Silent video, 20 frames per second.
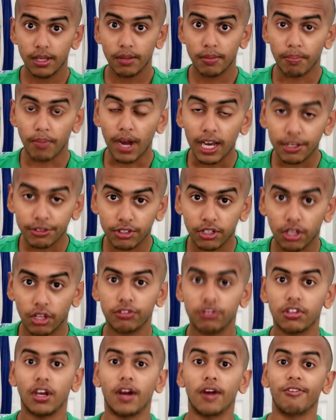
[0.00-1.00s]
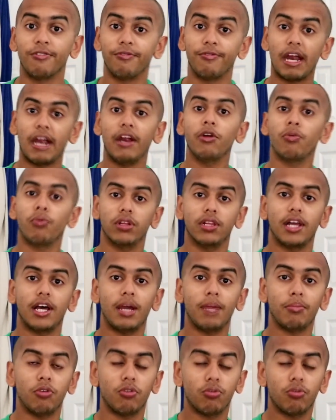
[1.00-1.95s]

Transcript: Mazdas are very reliable.